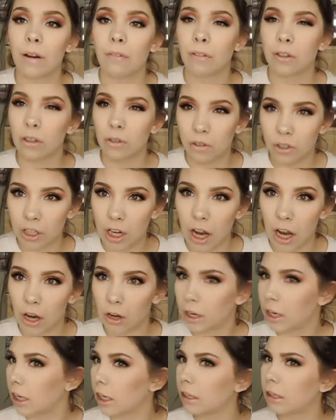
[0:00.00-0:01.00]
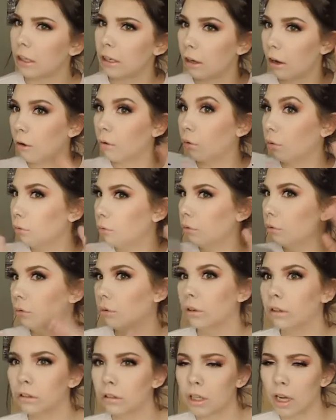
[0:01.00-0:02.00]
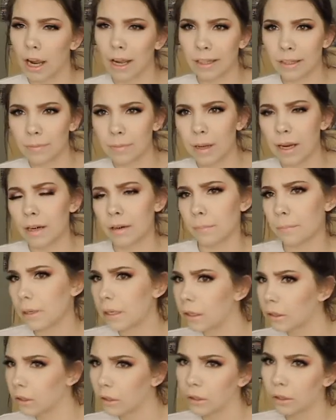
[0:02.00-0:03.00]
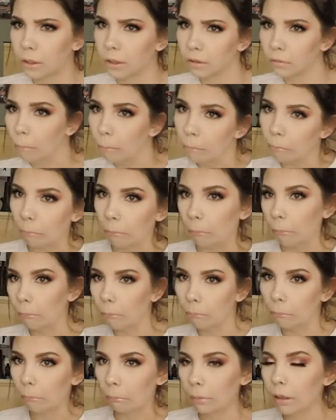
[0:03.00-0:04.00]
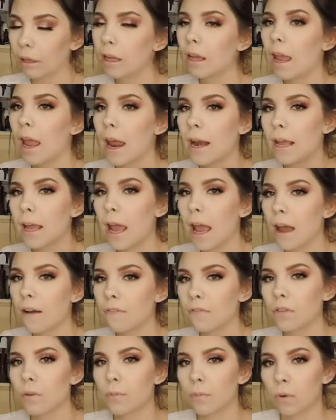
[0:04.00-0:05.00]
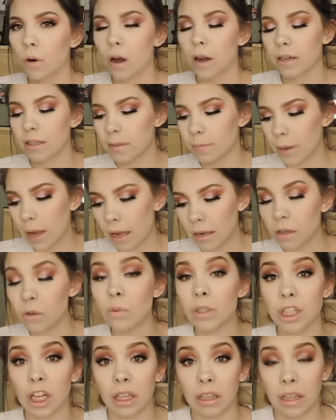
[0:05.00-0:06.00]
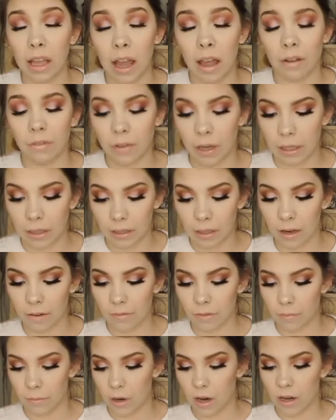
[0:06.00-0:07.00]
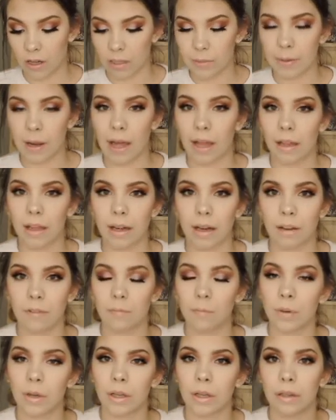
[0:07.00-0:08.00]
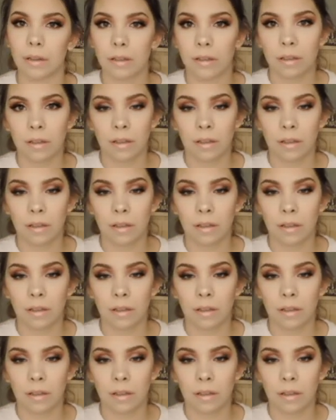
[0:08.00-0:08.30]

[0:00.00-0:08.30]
revolutionary. You know, Kylie made a mirror. And I have the bronze palette, which I love. I love the bronze palette. I've put